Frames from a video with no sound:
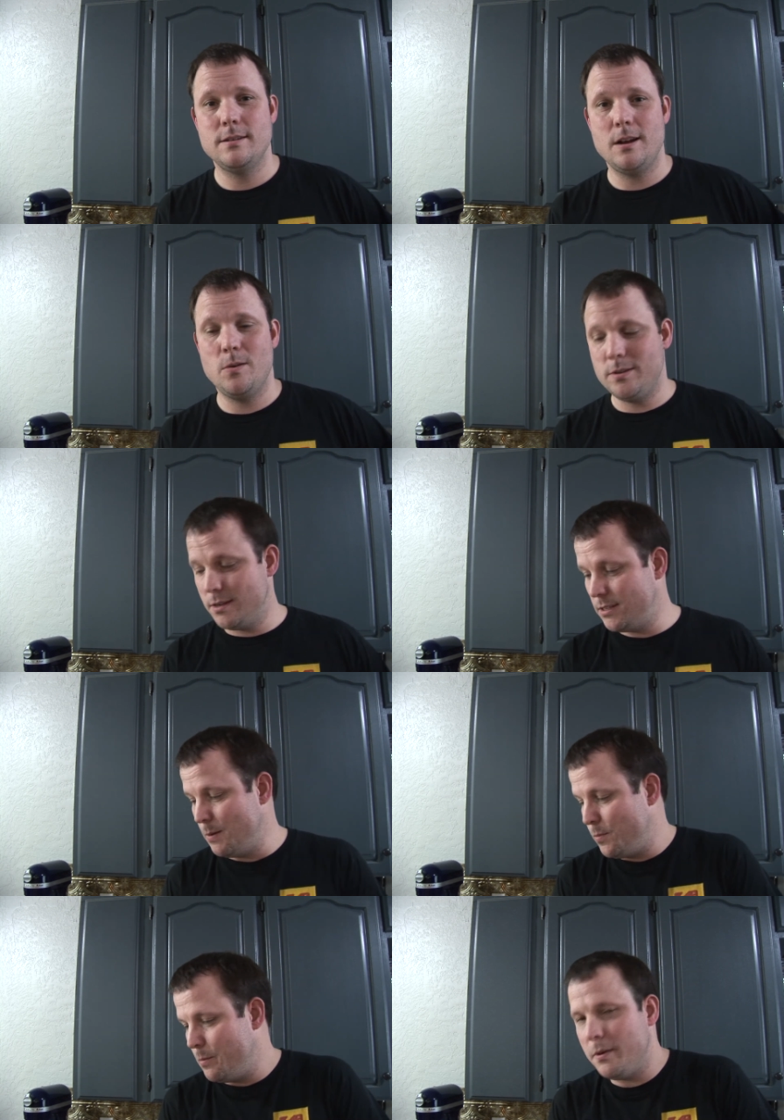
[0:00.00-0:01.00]
You know, it's a
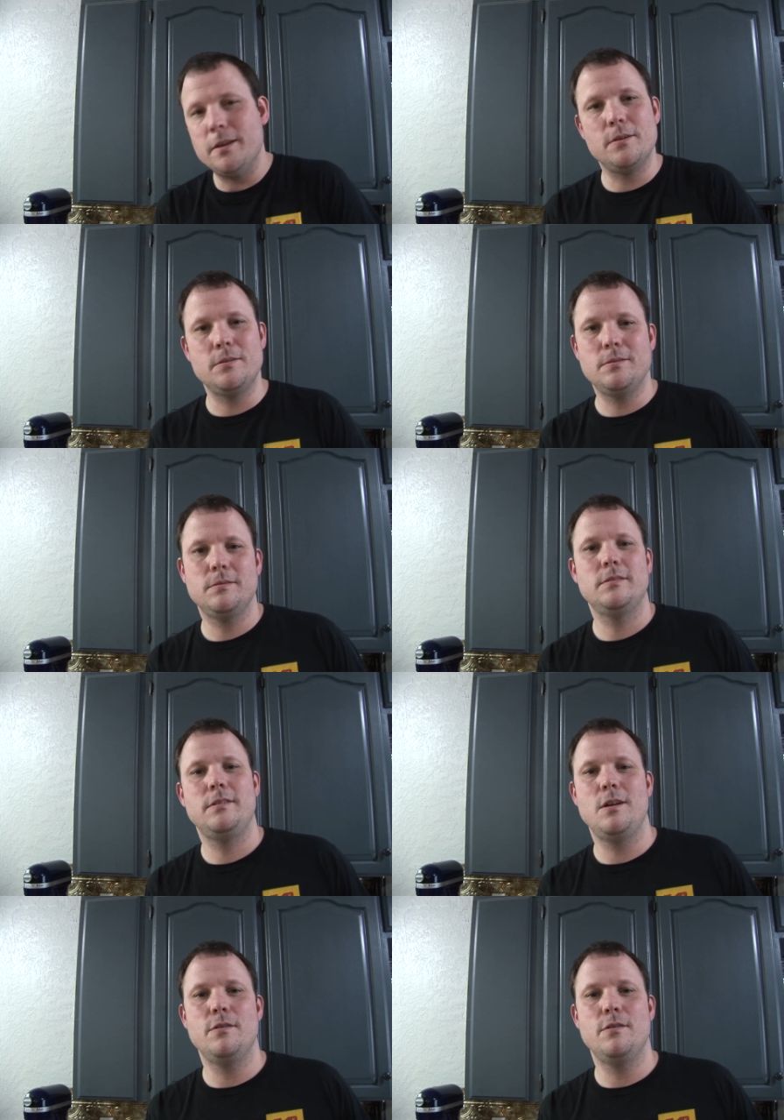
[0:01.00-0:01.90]
simple meal. you know,